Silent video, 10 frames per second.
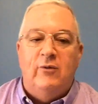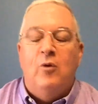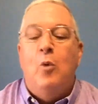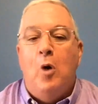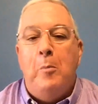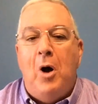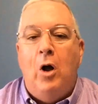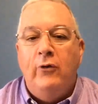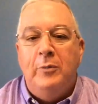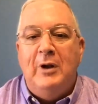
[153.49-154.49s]
from what
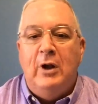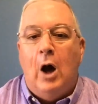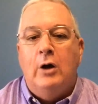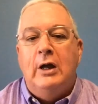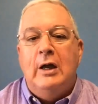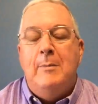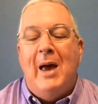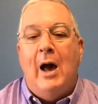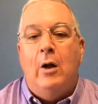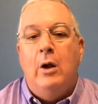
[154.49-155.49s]
Paul's been talking
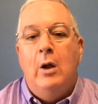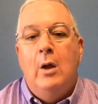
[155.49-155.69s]
about